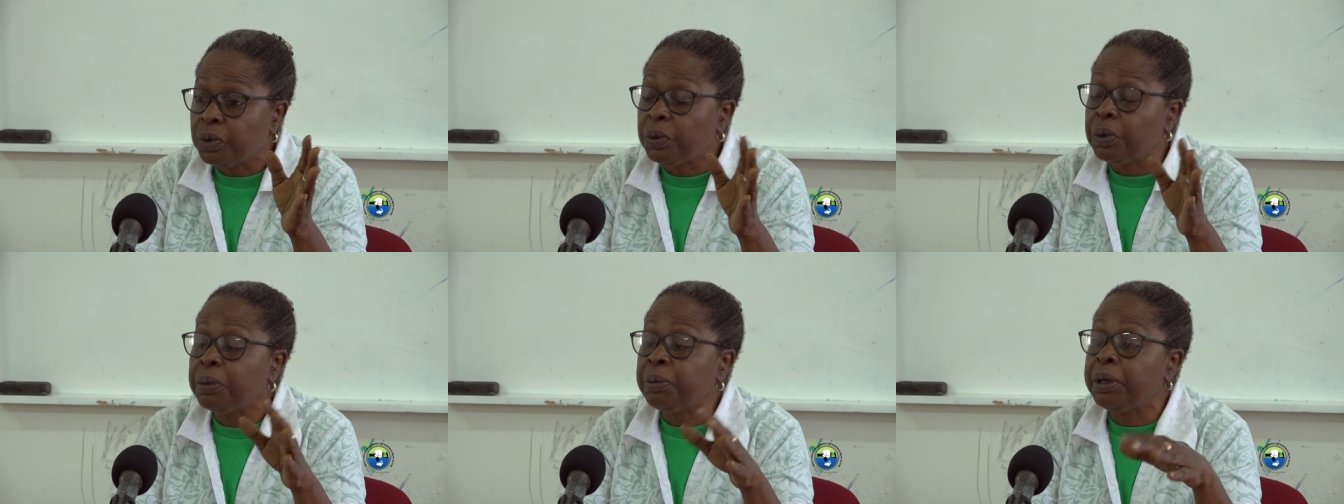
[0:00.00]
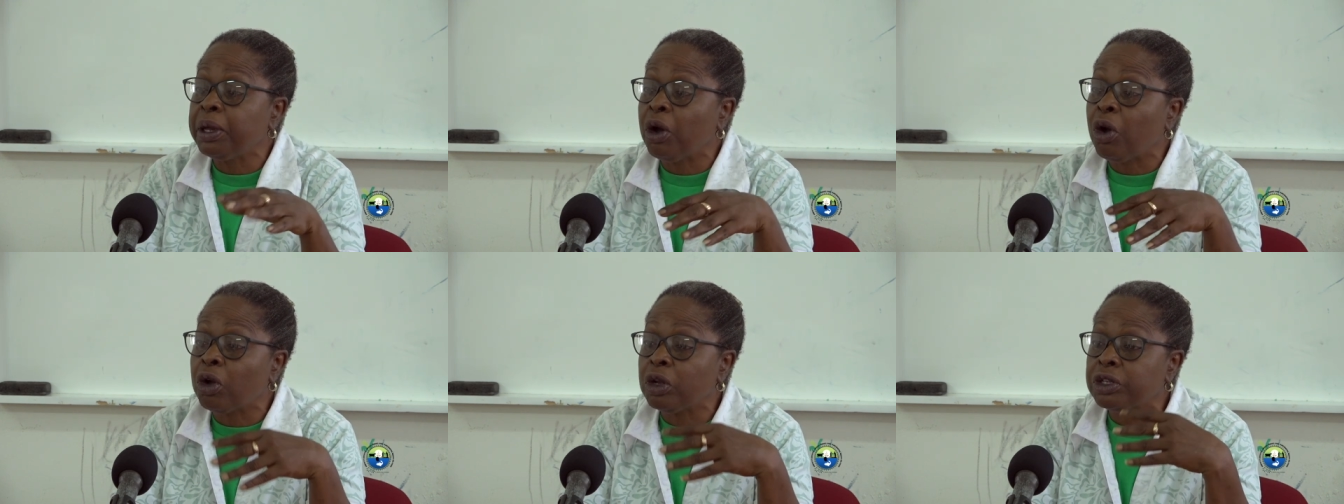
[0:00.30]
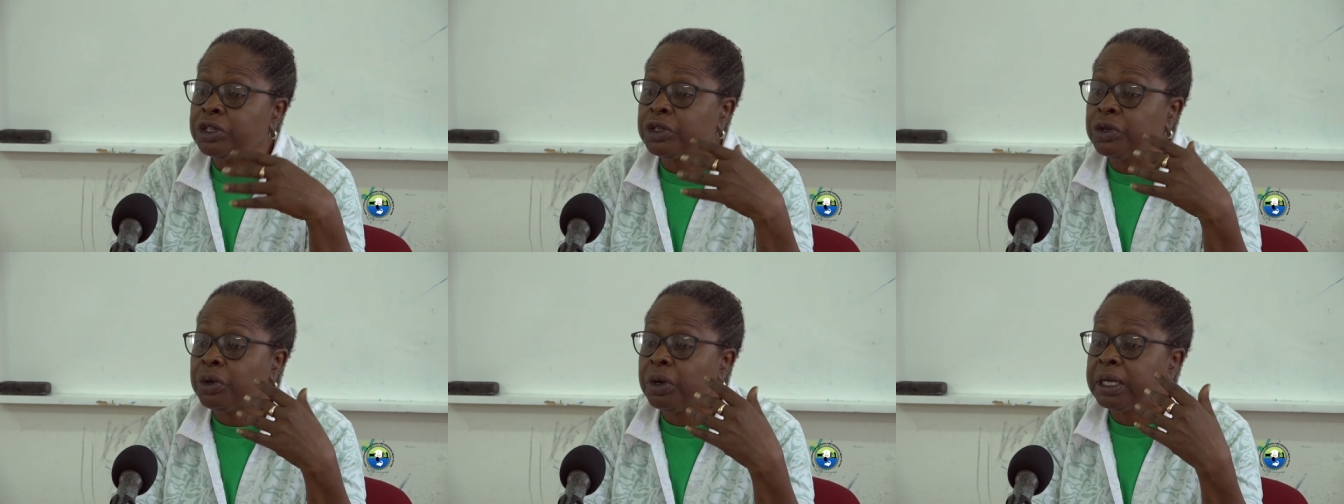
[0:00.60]
We will be
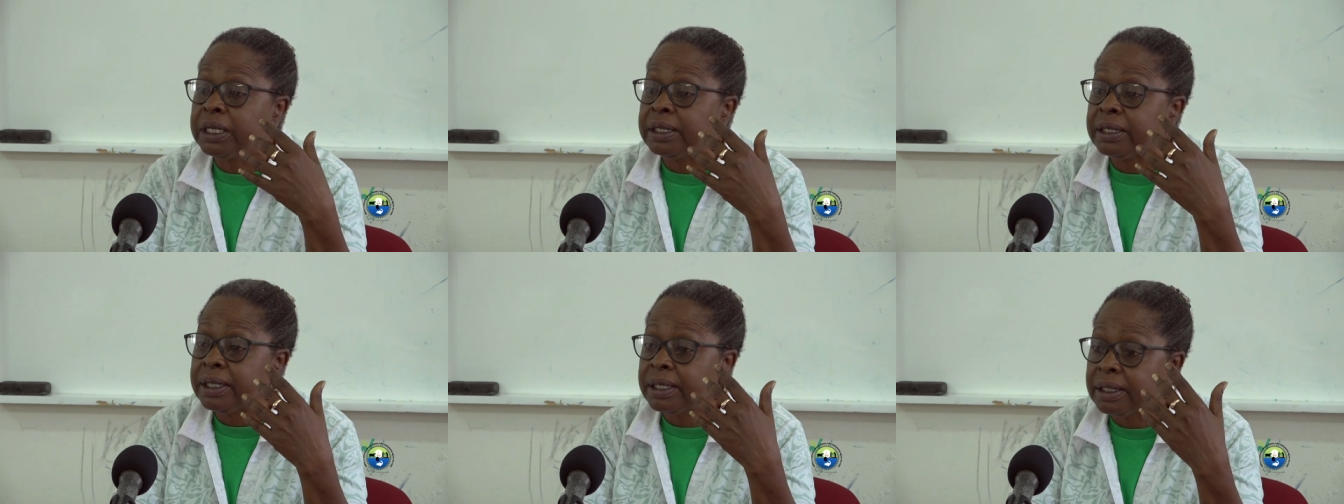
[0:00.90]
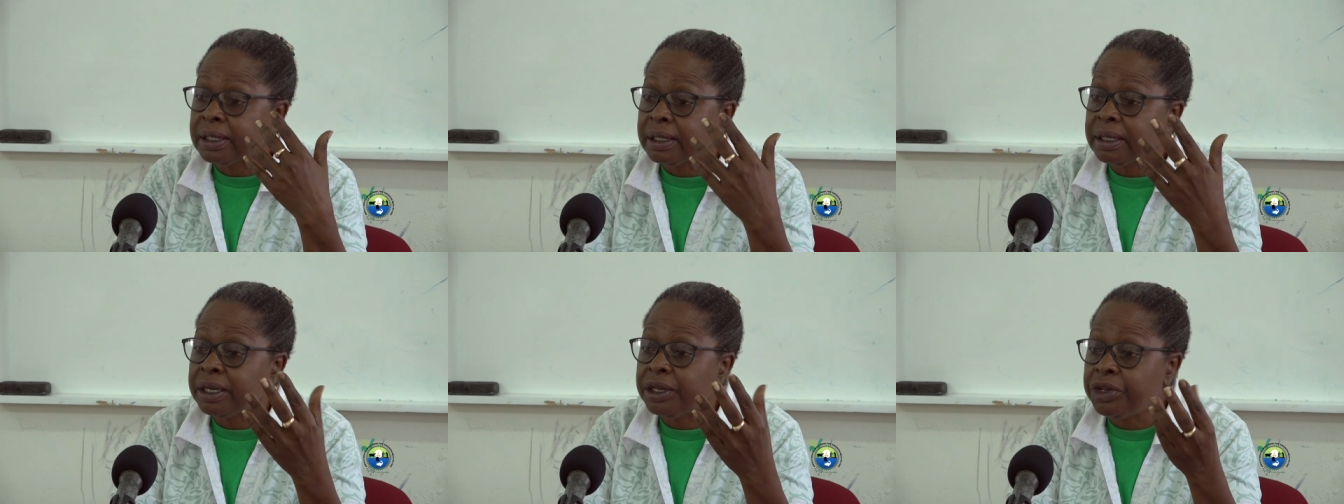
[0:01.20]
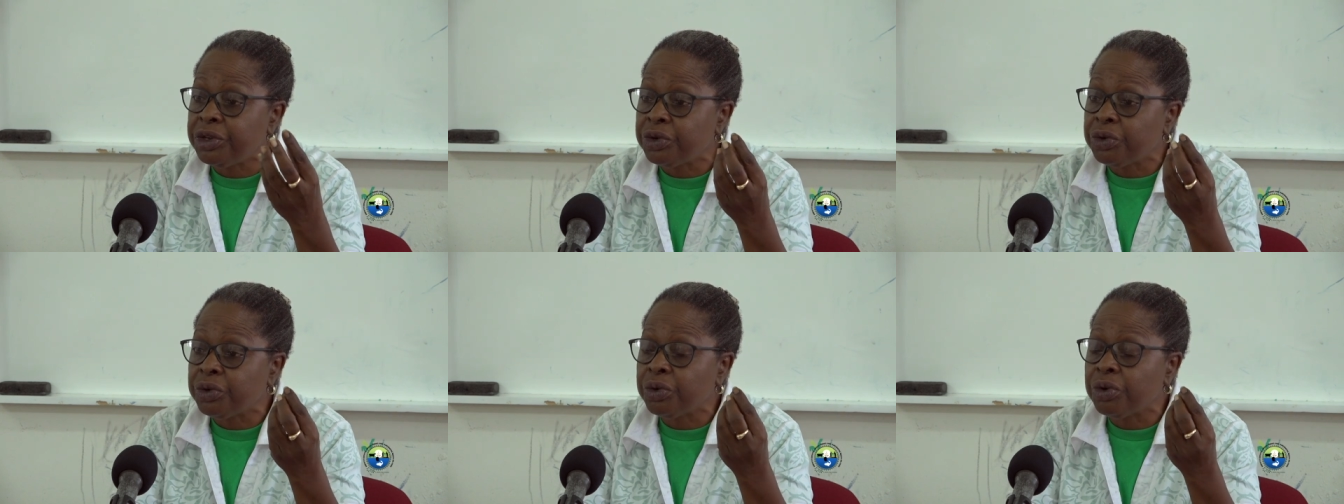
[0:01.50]
also
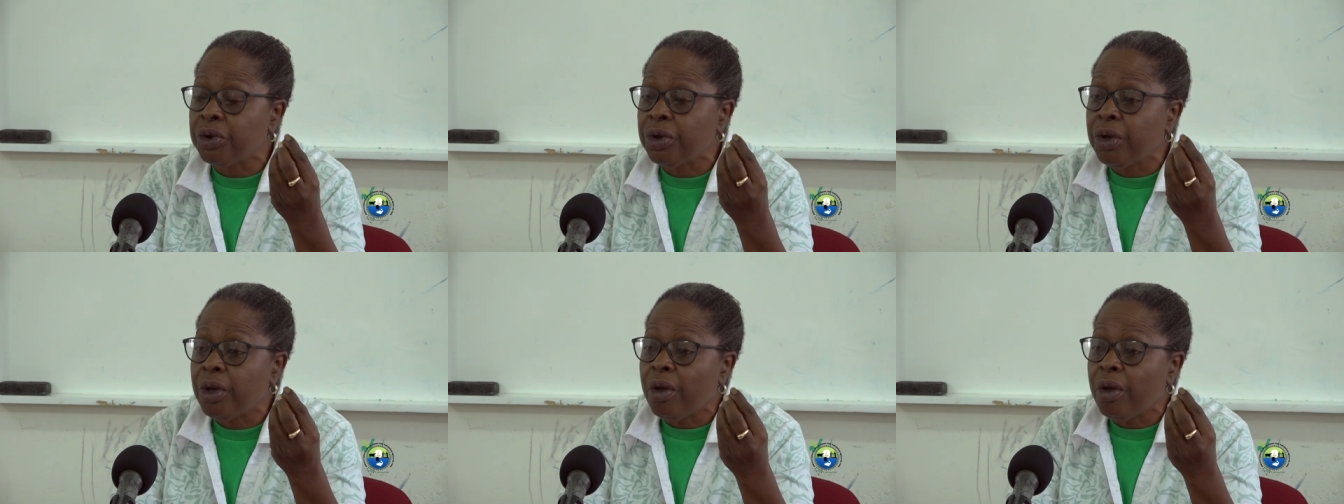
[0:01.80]
assisting you